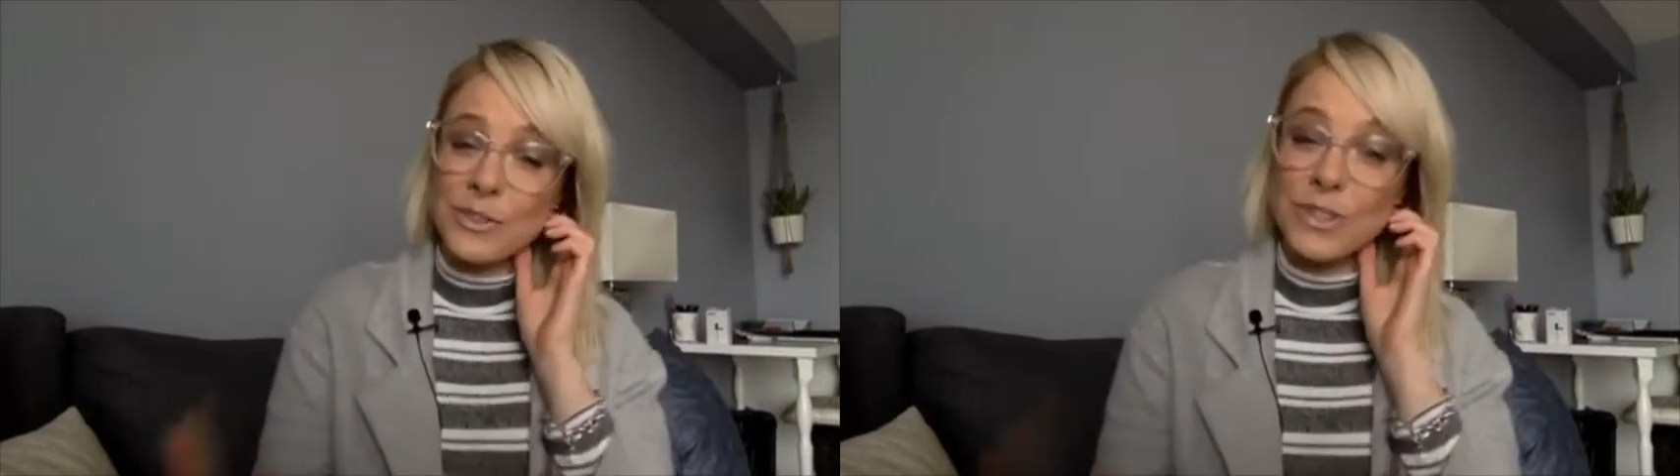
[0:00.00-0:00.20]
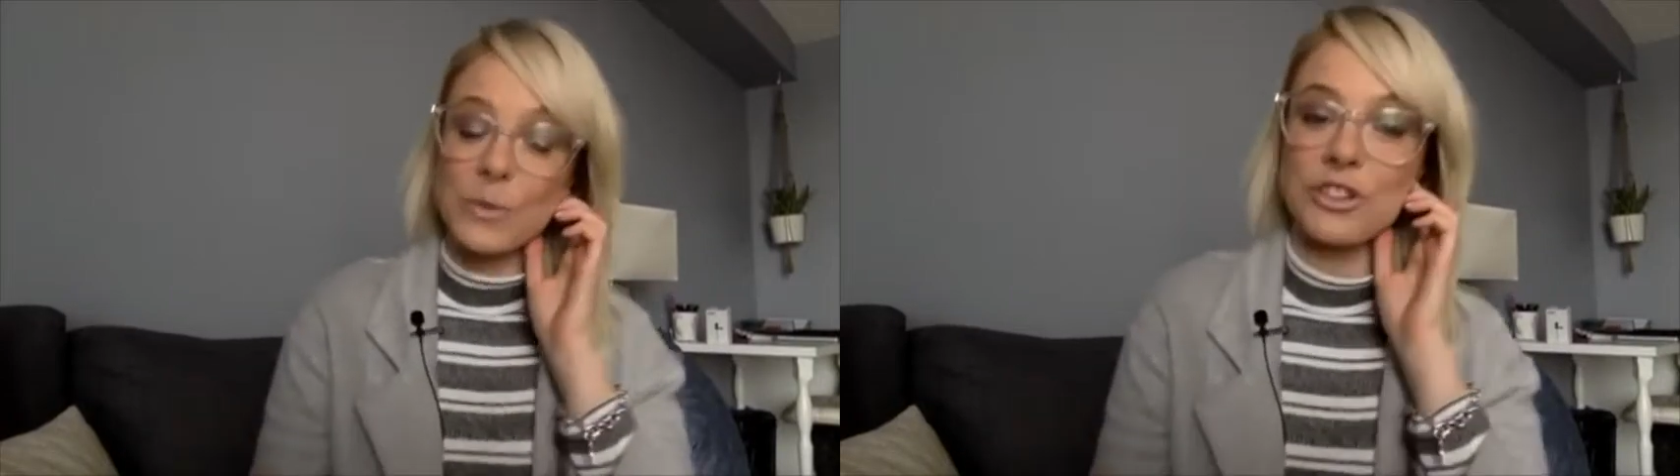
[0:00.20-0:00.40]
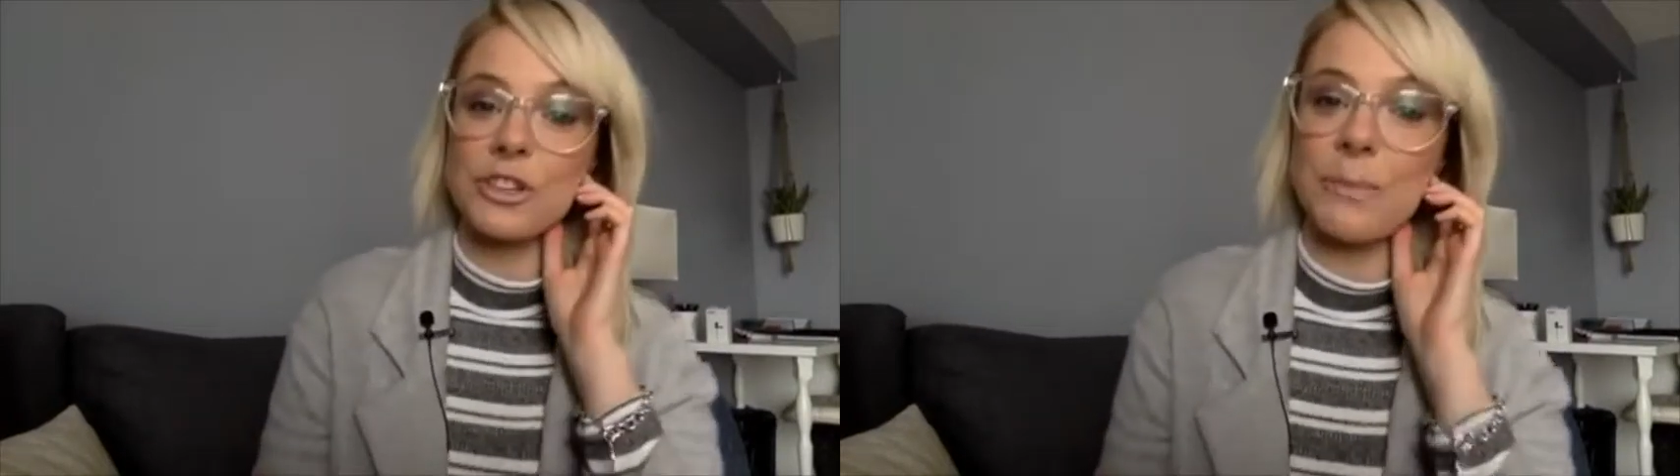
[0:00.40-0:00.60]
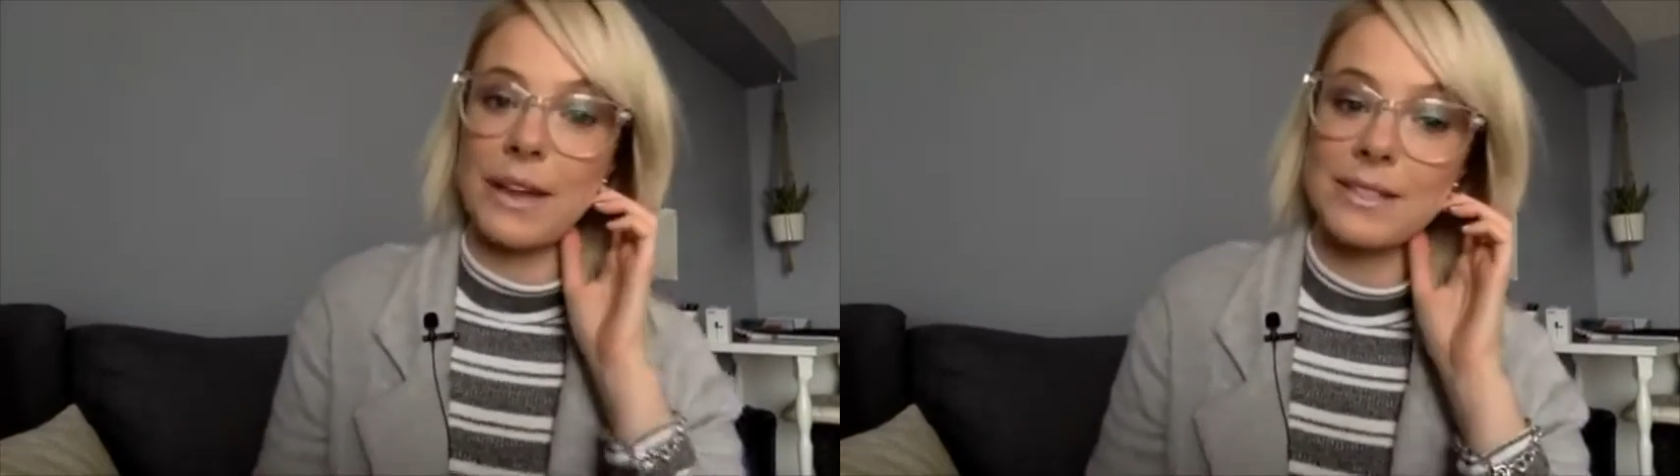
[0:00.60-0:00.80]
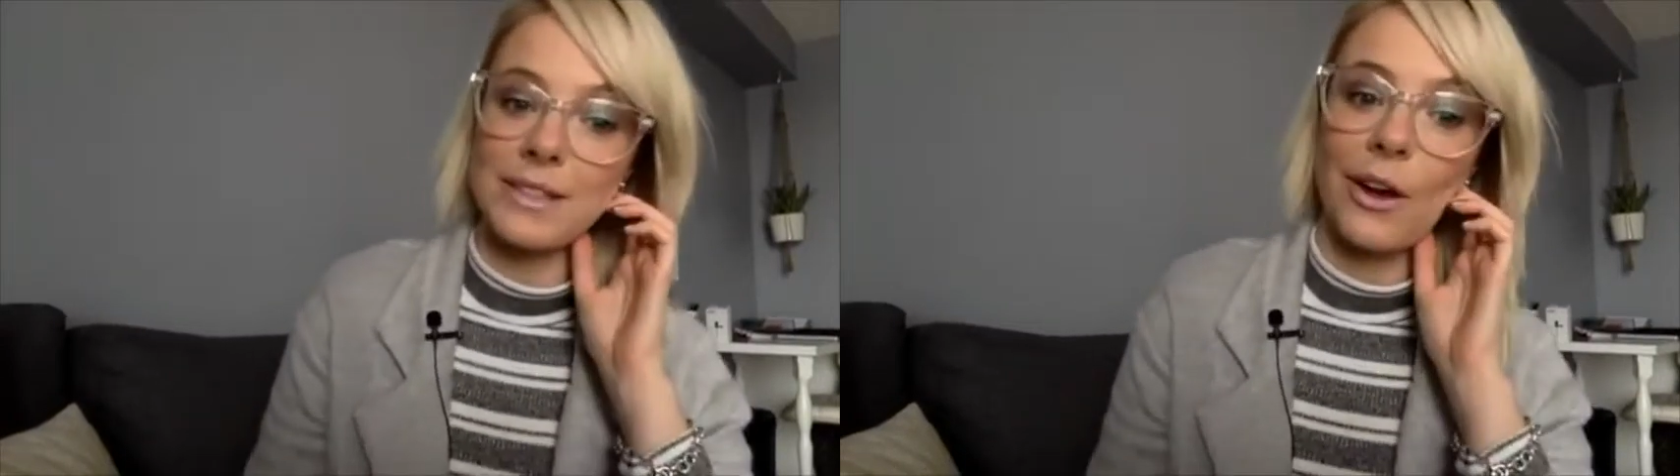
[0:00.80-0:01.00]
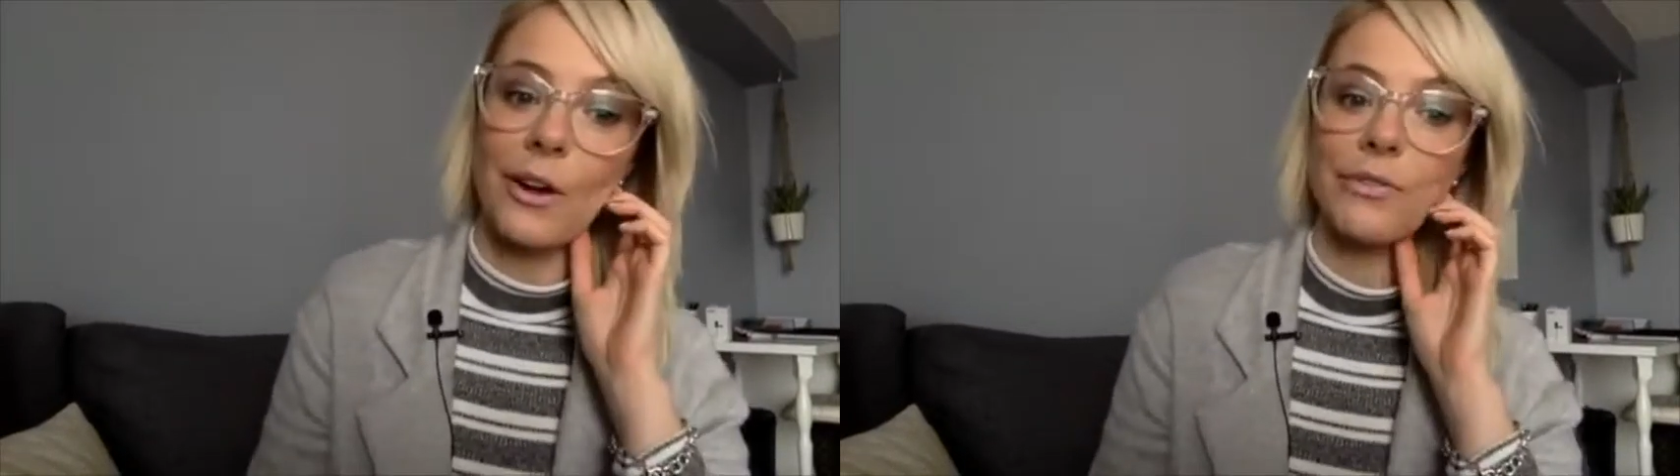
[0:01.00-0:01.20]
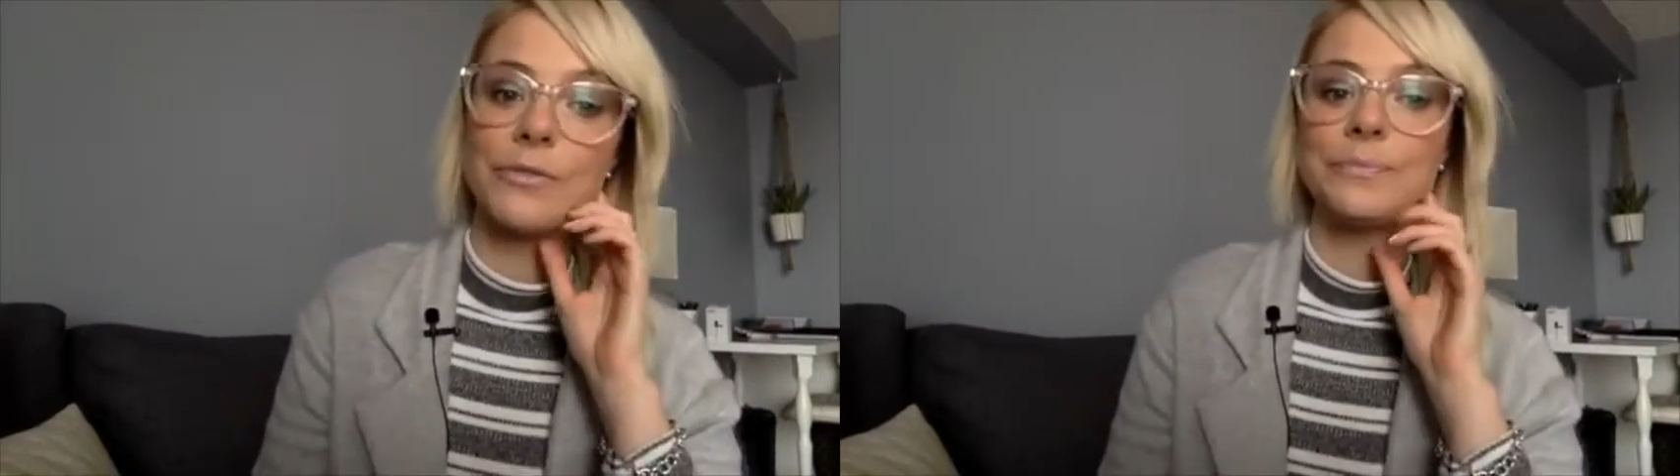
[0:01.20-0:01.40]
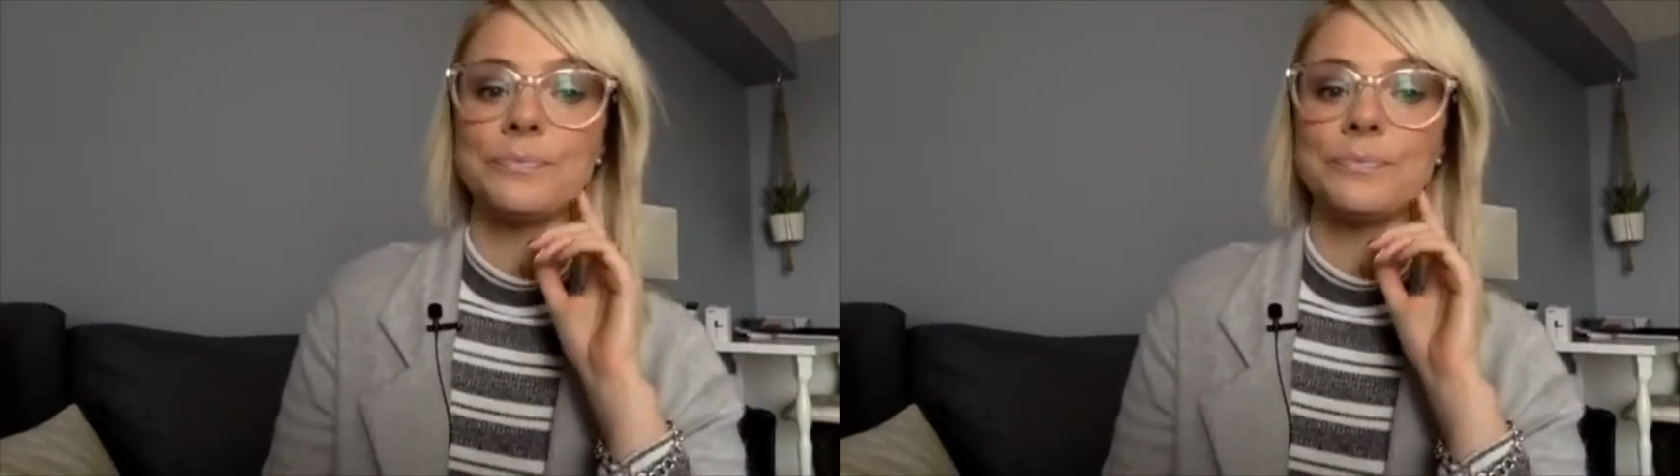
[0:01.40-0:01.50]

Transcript: this question myself,